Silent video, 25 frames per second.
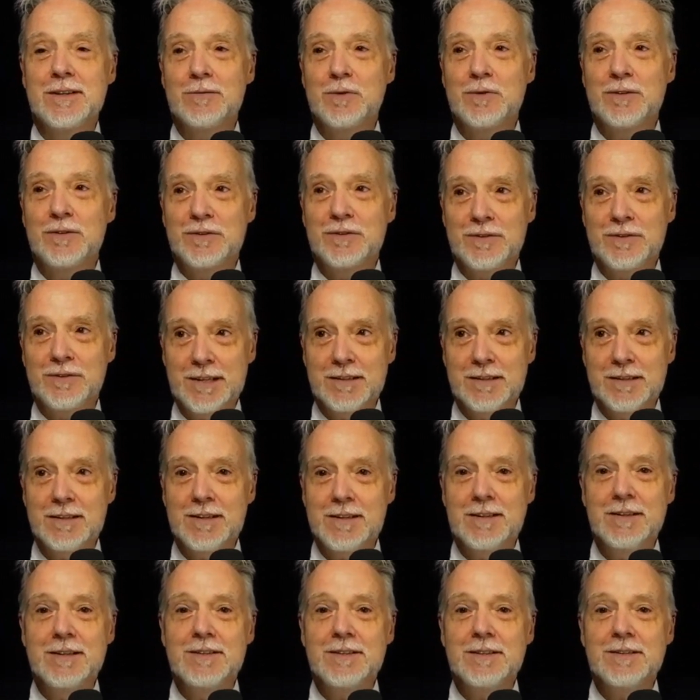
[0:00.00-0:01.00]
reflect
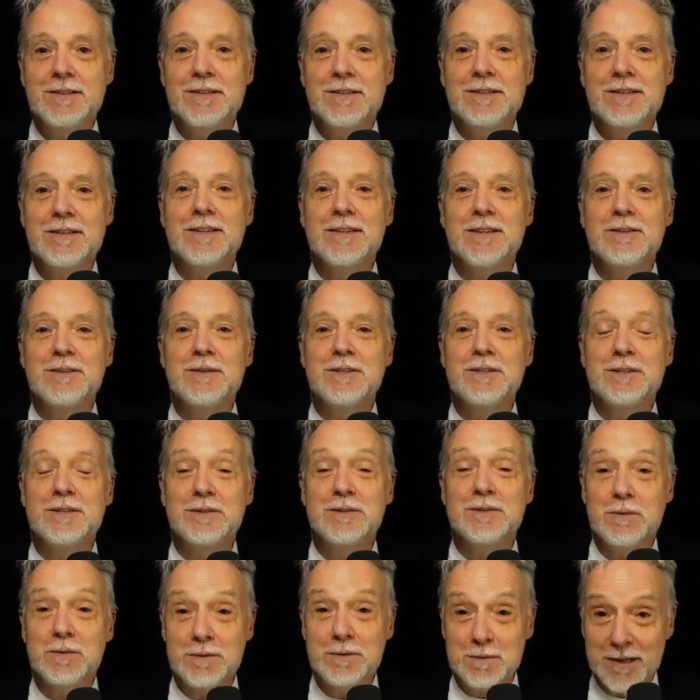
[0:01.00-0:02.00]
on this, which
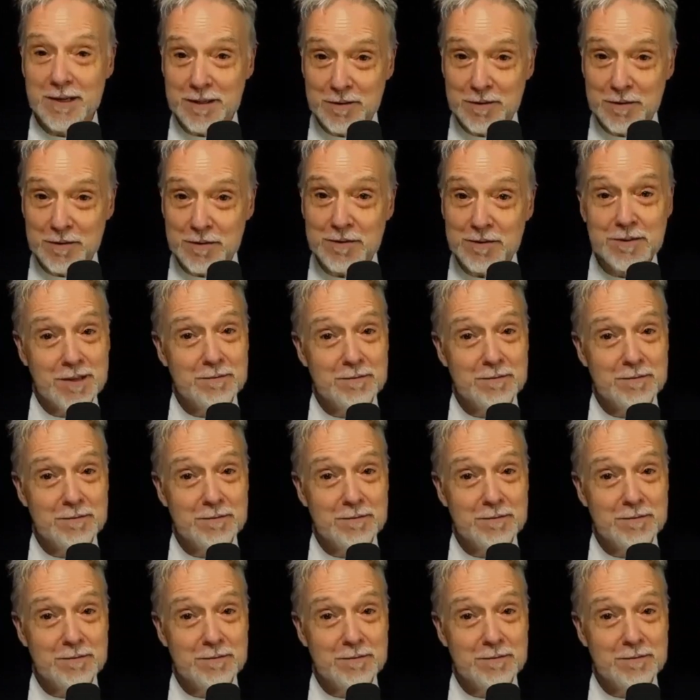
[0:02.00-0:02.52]
is one of my goals.